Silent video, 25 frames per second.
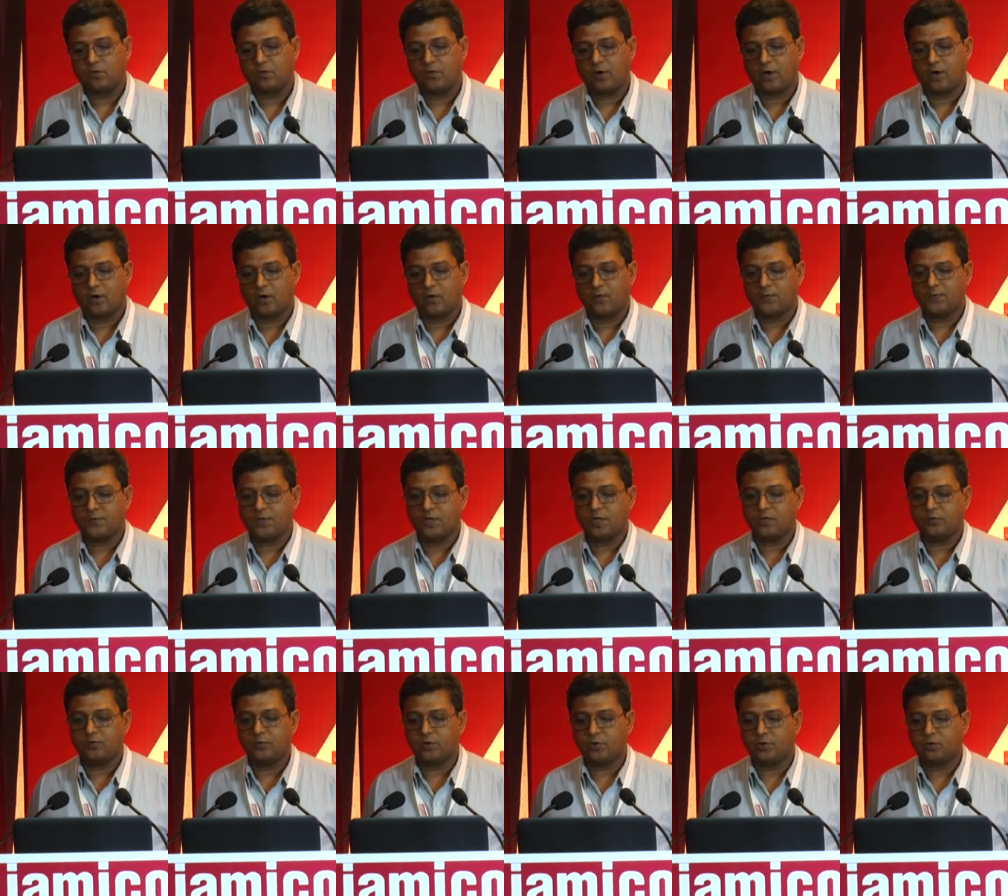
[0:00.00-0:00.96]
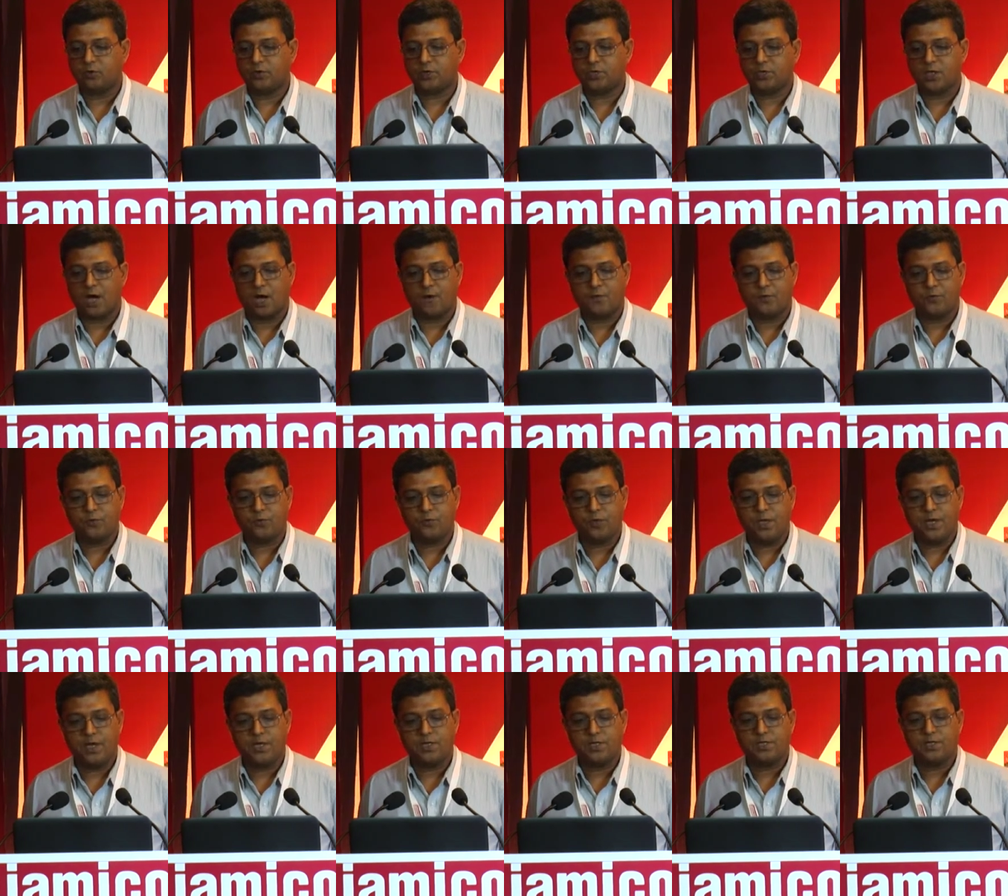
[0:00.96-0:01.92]
were observed with doses up to
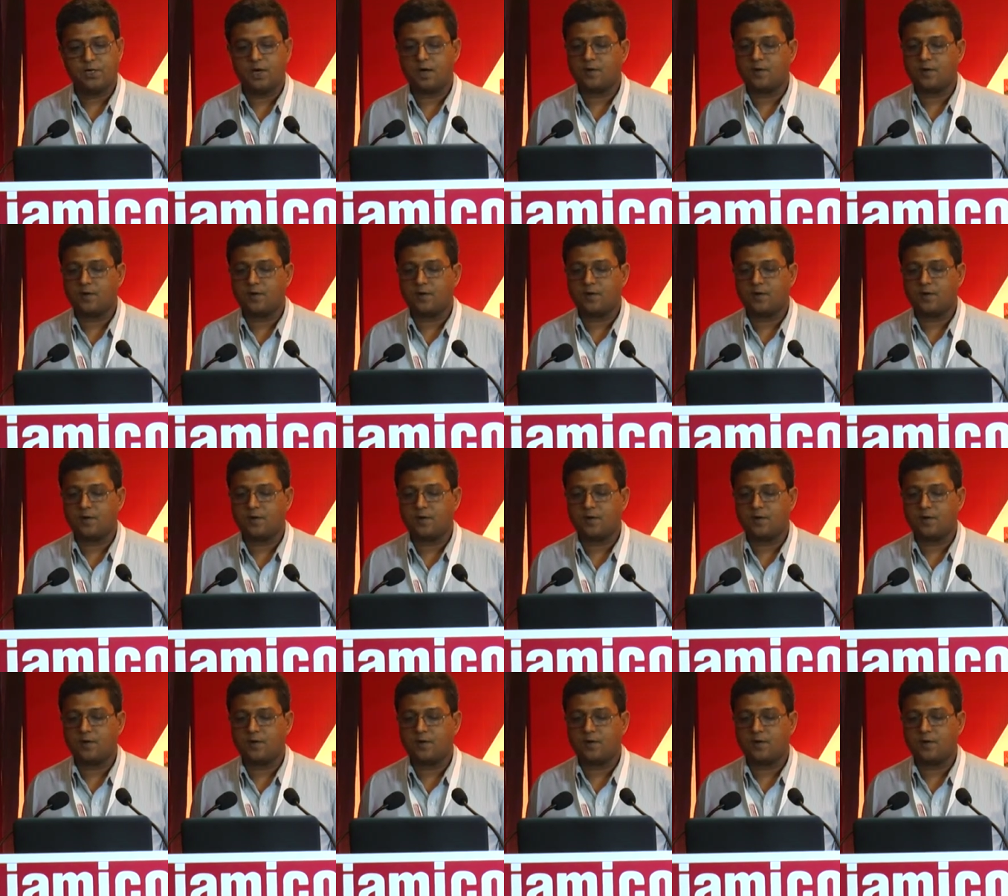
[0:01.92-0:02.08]
8